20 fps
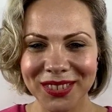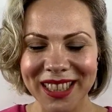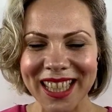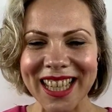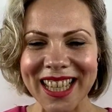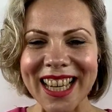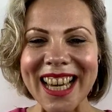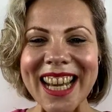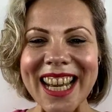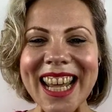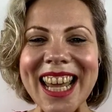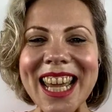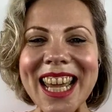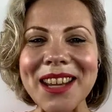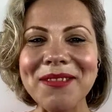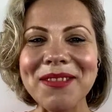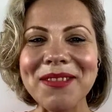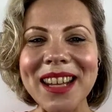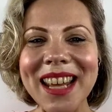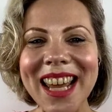Good
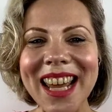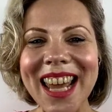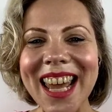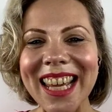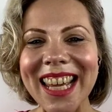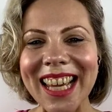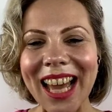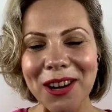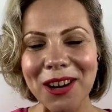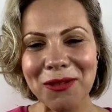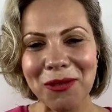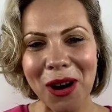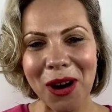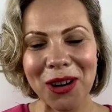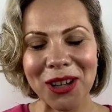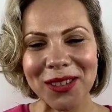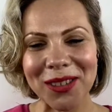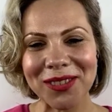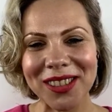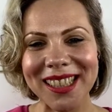evening and
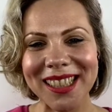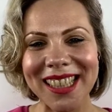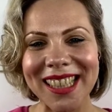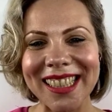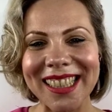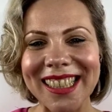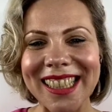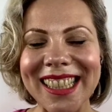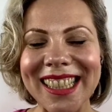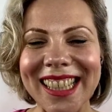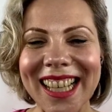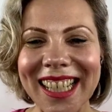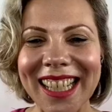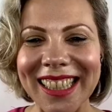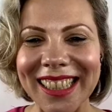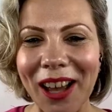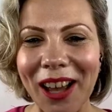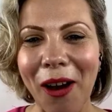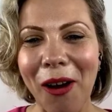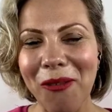welcome to
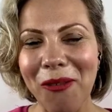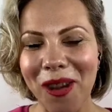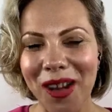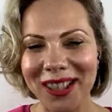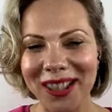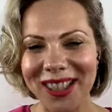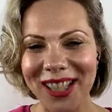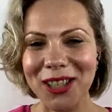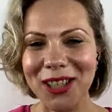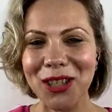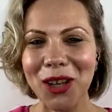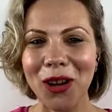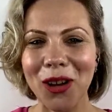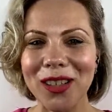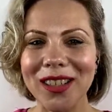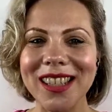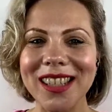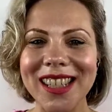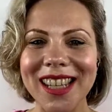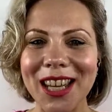66 of
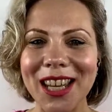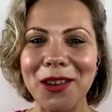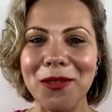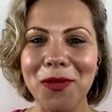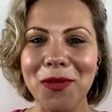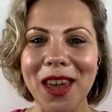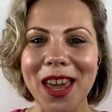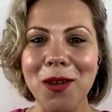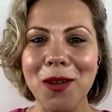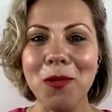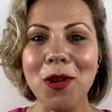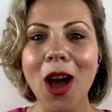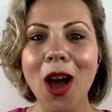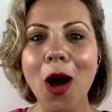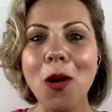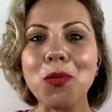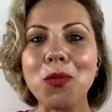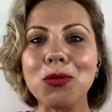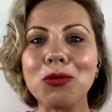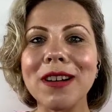us.tv. We
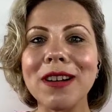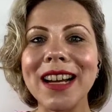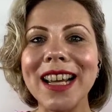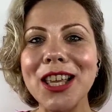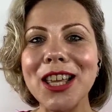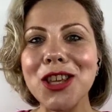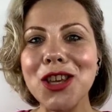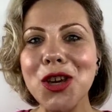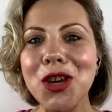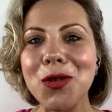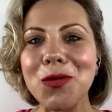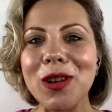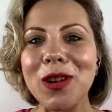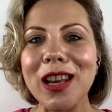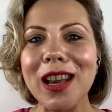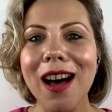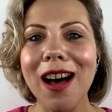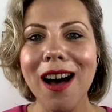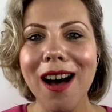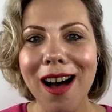are bringing you
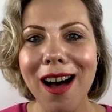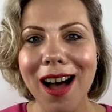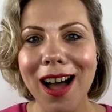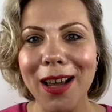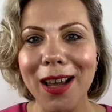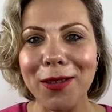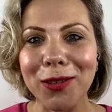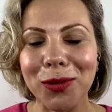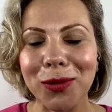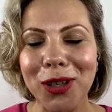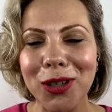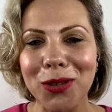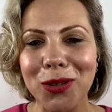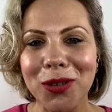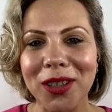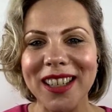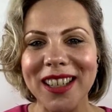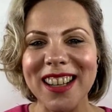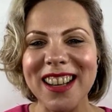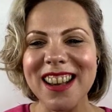lives where you
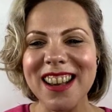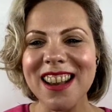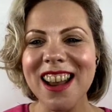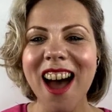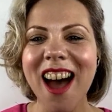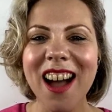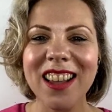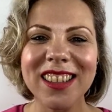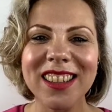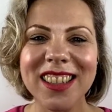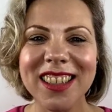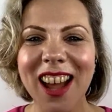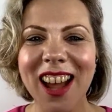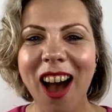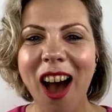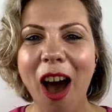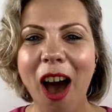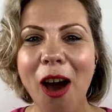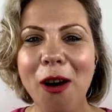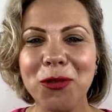can learn
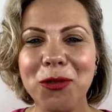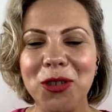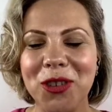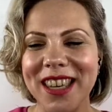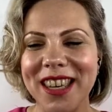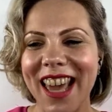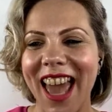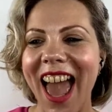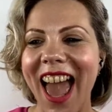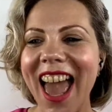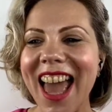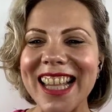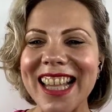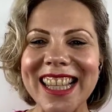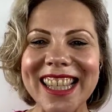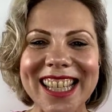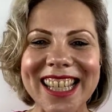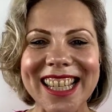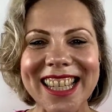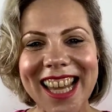stuff, you can get
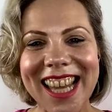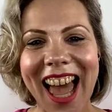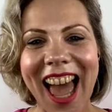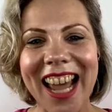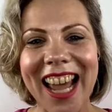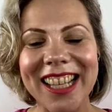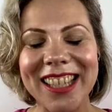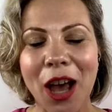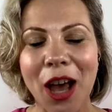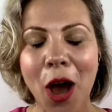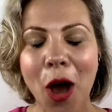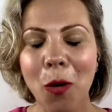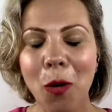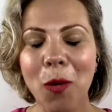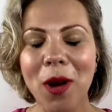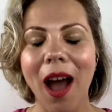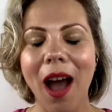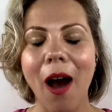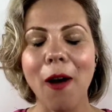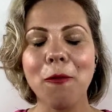entertained.
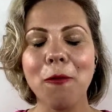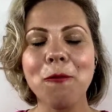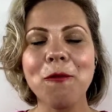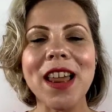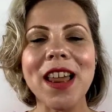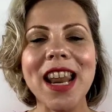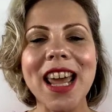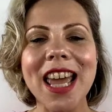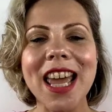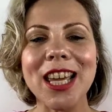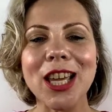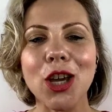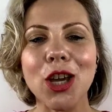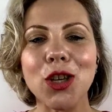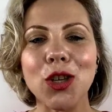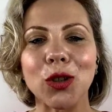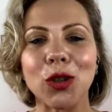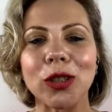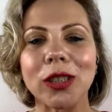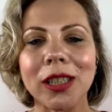We are filling
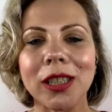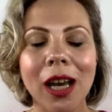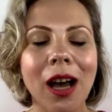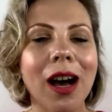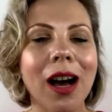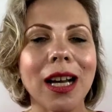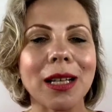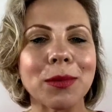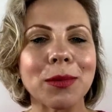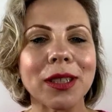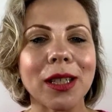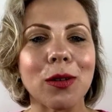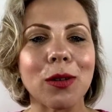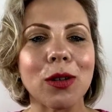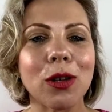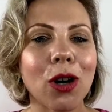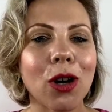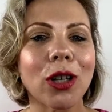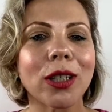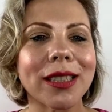your time so
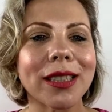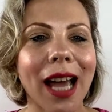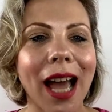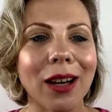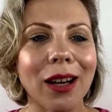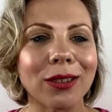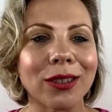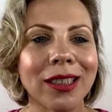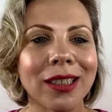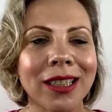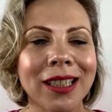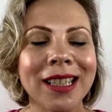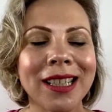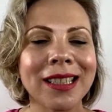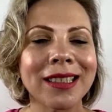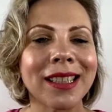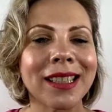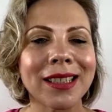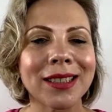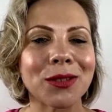lockdown
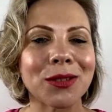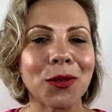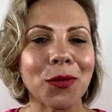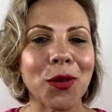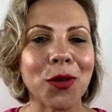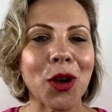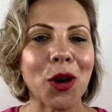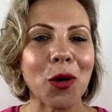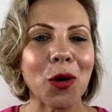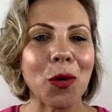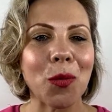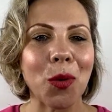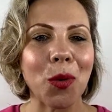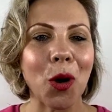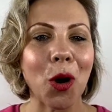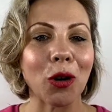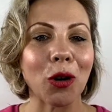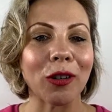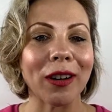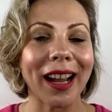doesn't feel
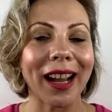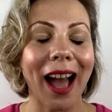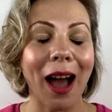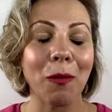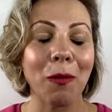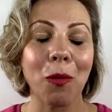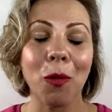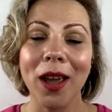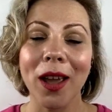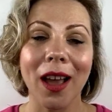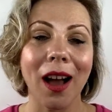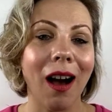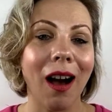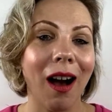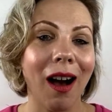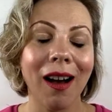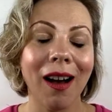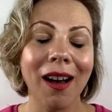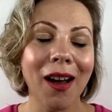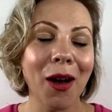boring, and we
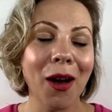are